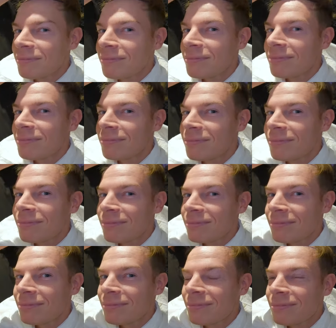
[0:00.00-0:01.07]

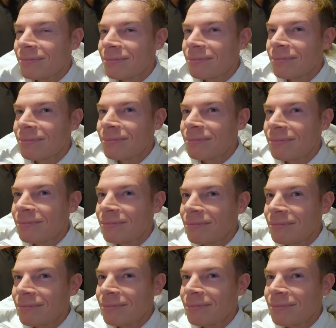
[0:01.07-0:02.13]

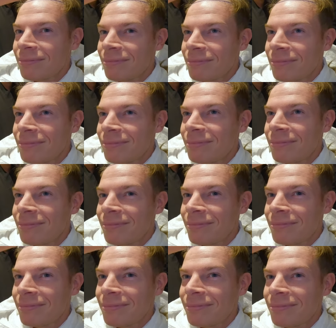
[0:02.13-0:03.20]

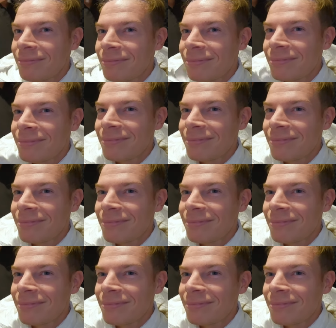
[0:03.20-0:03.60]
Nobody speaks.